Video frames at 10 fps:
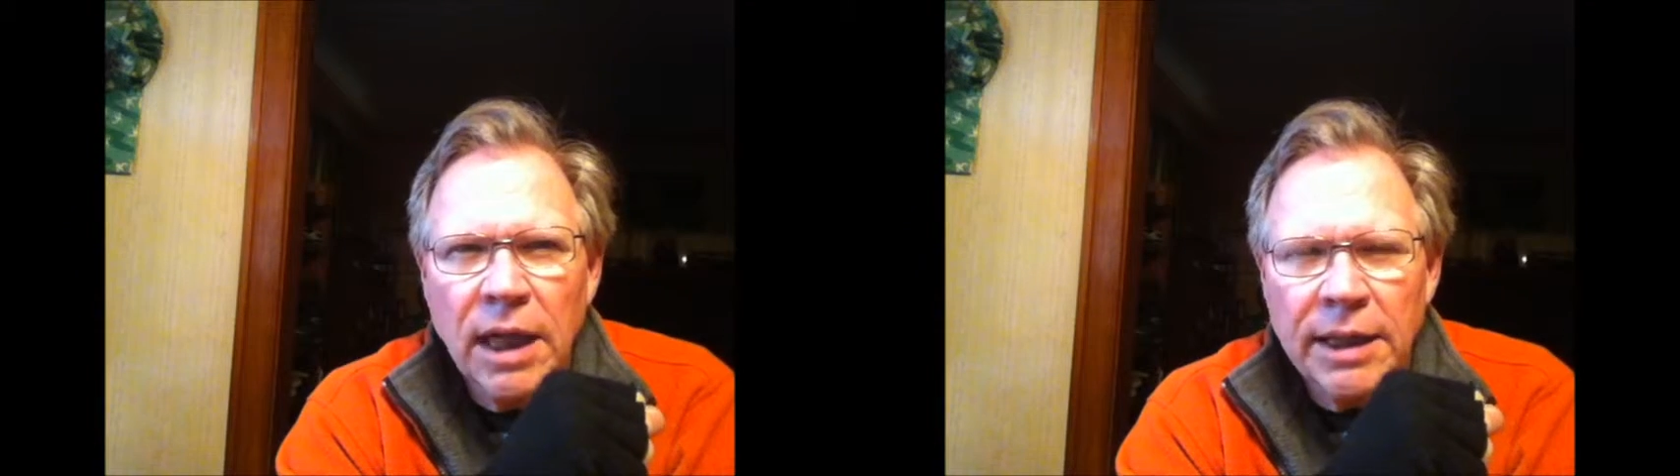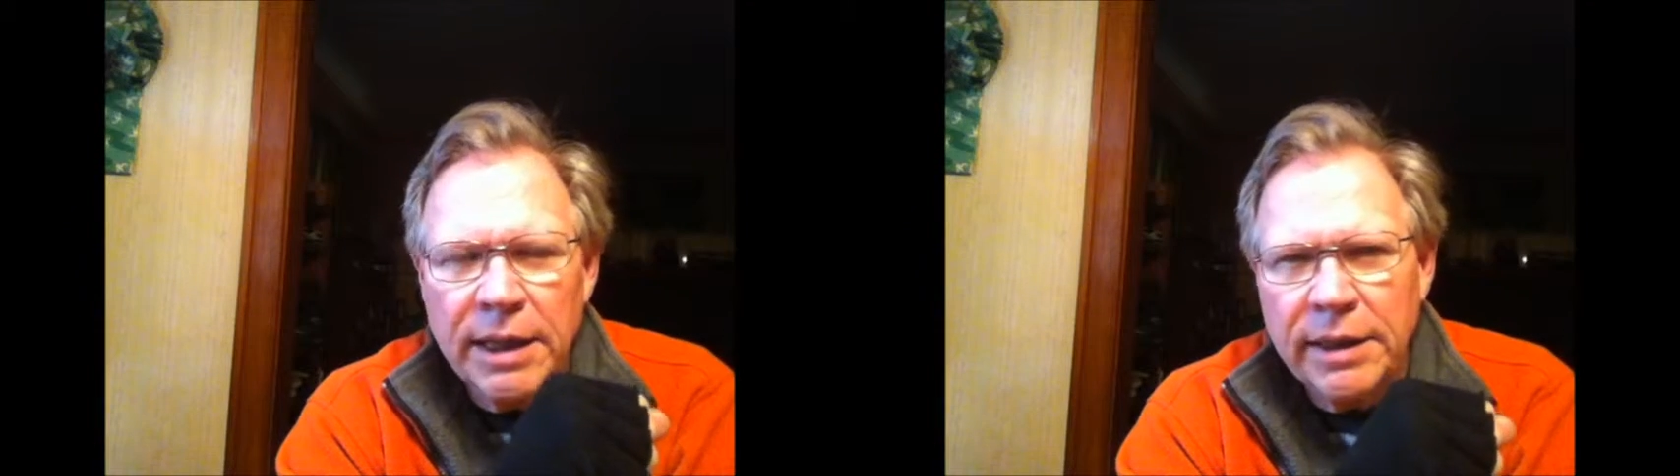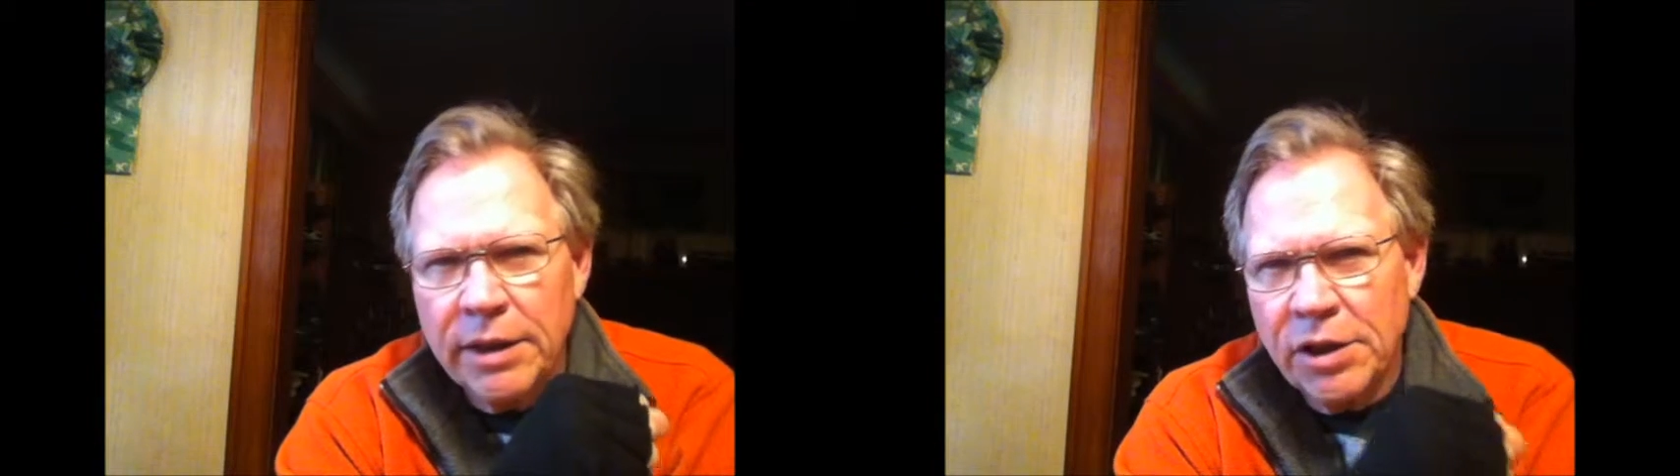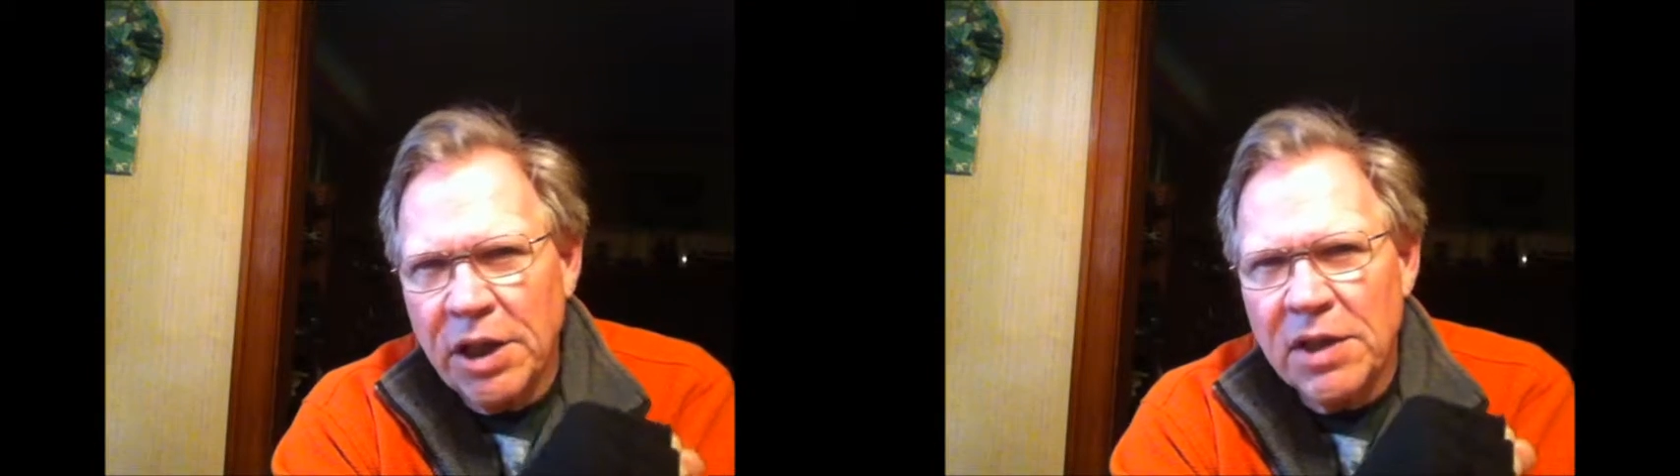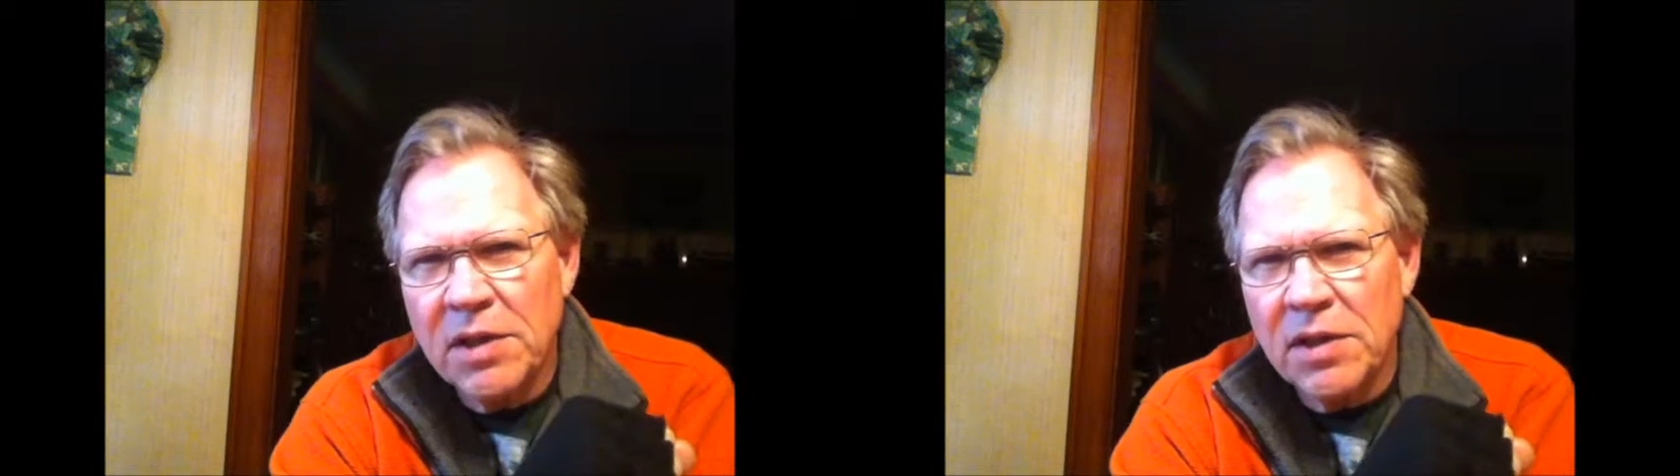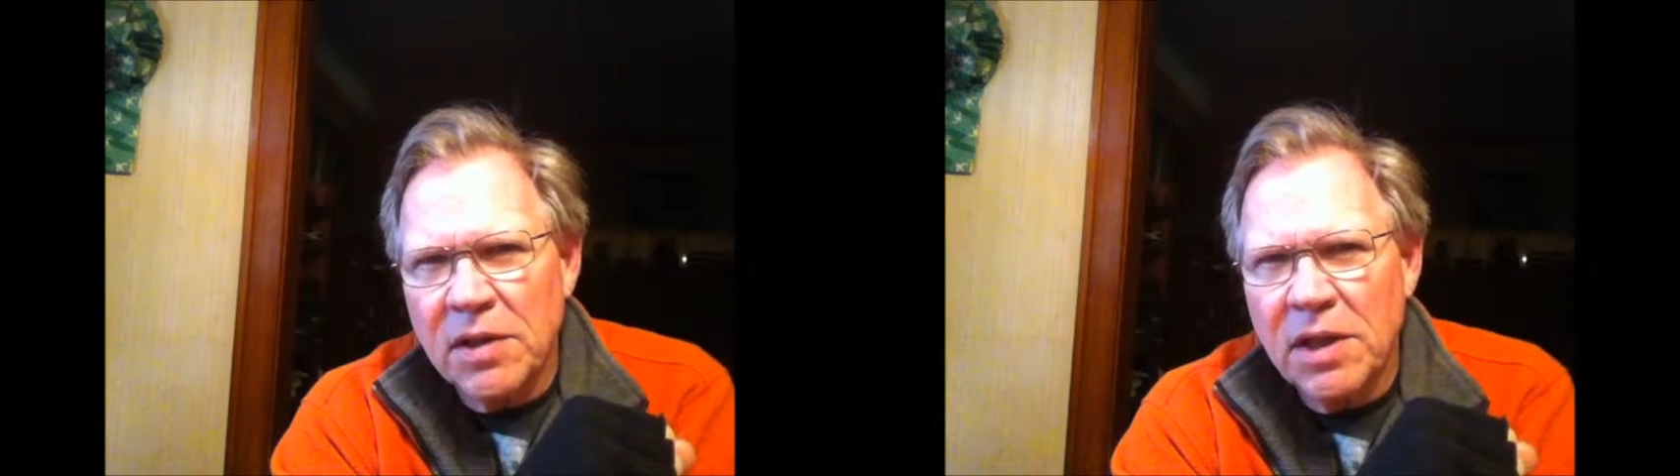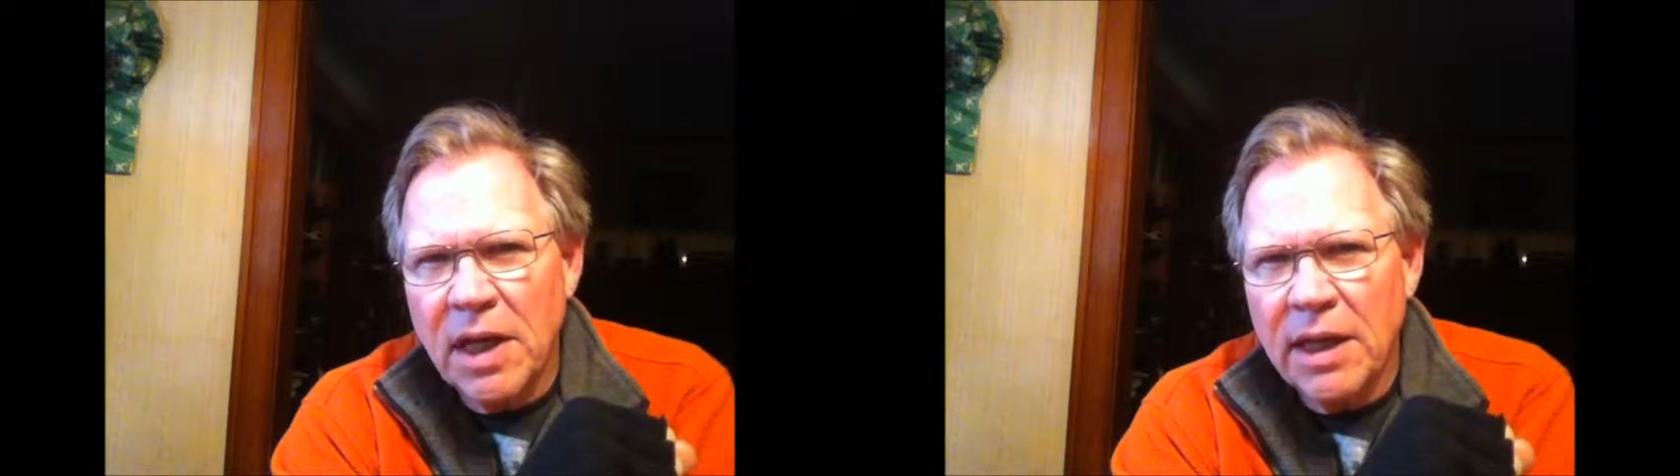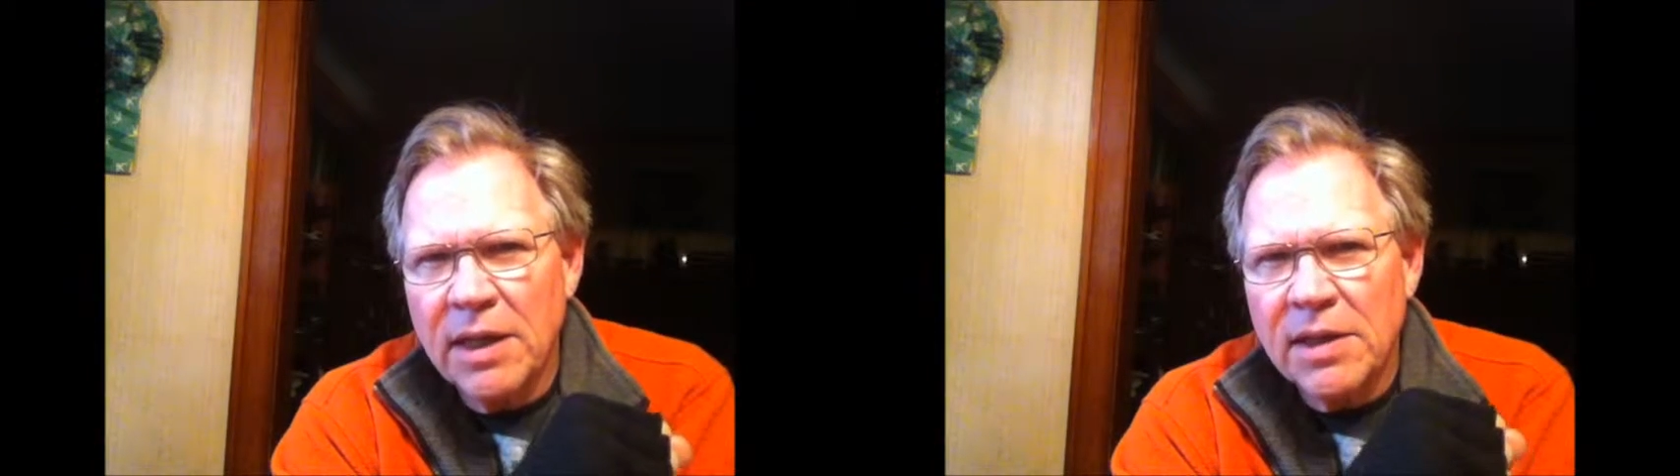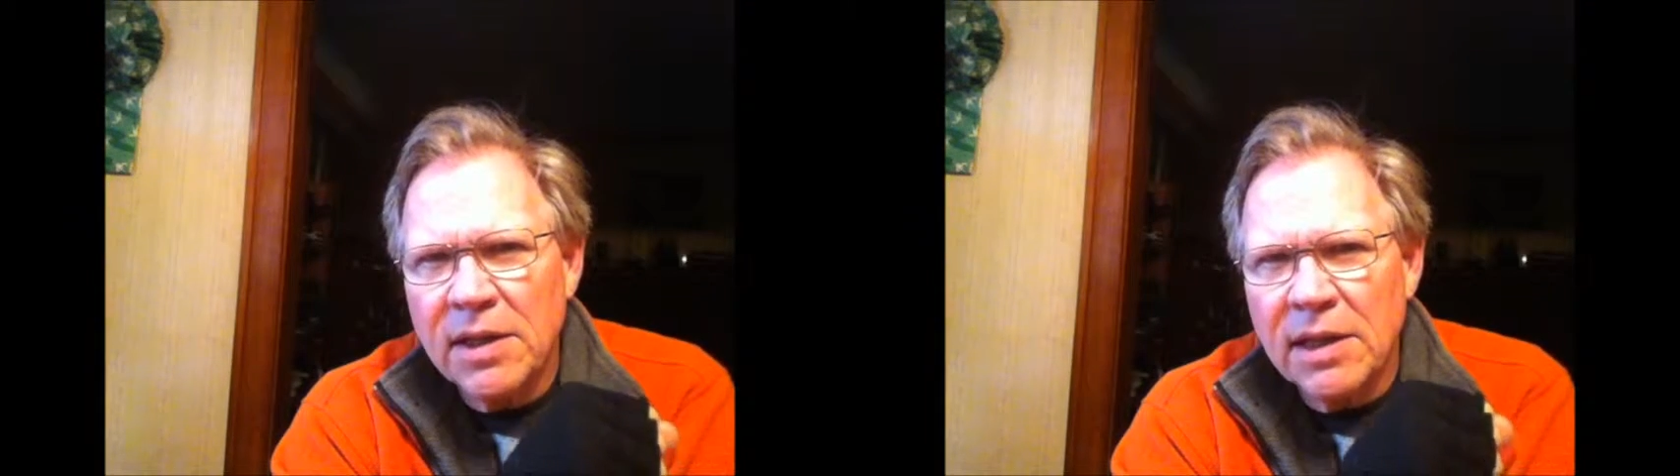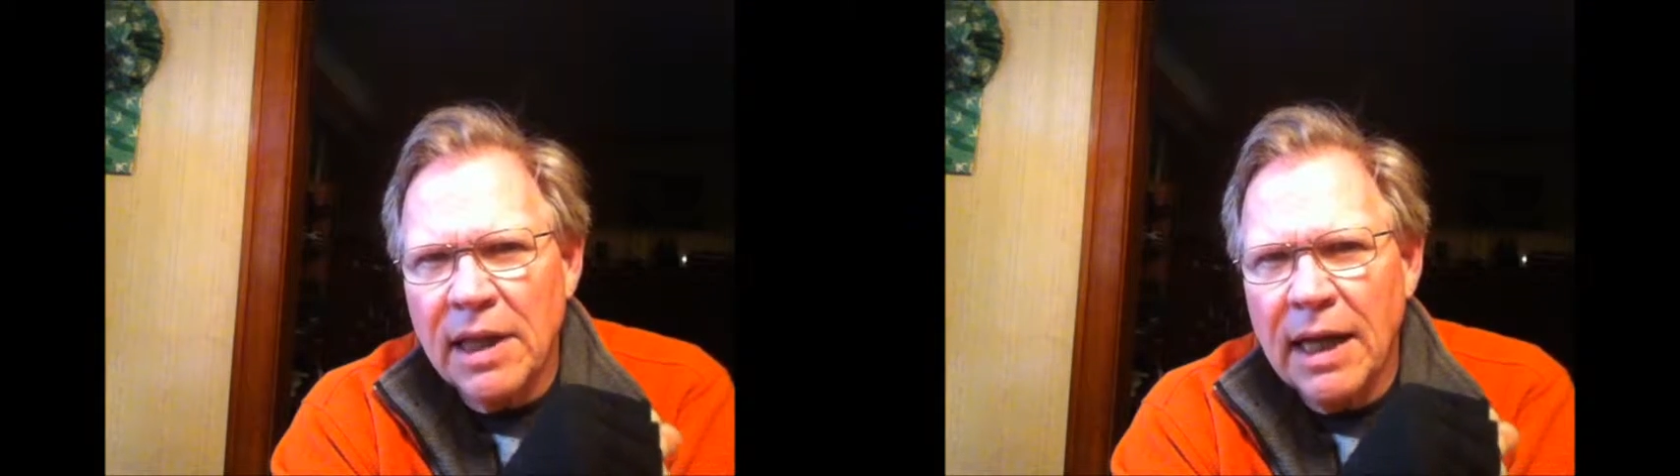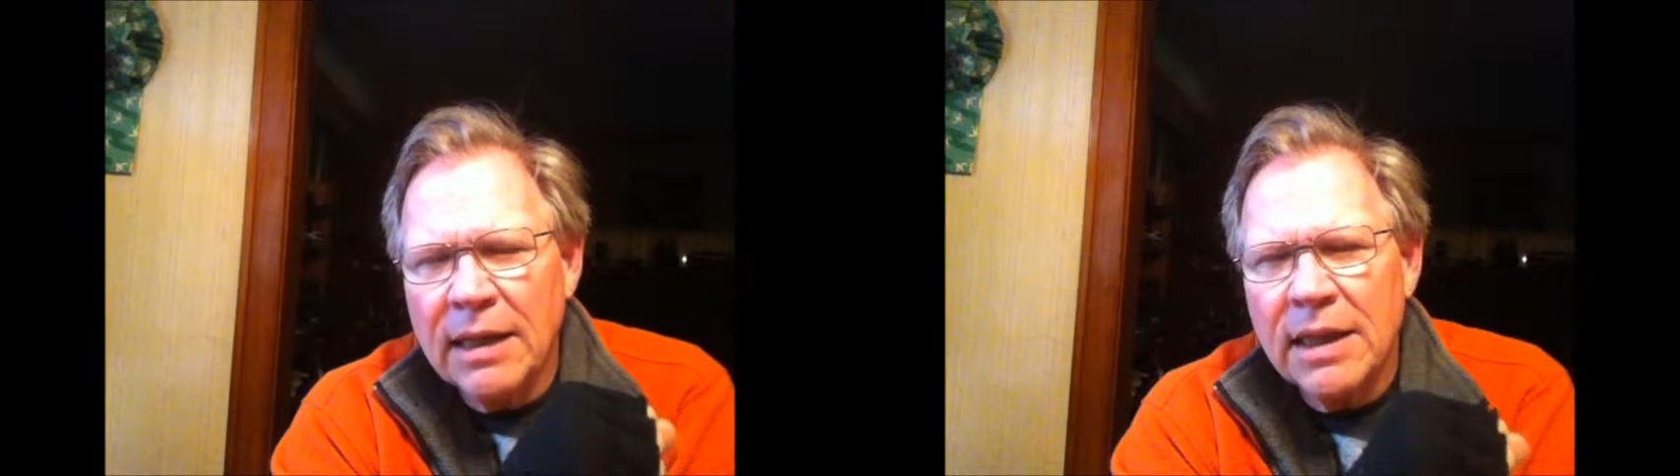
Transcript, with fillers: I think that Jesus is telling us that a lot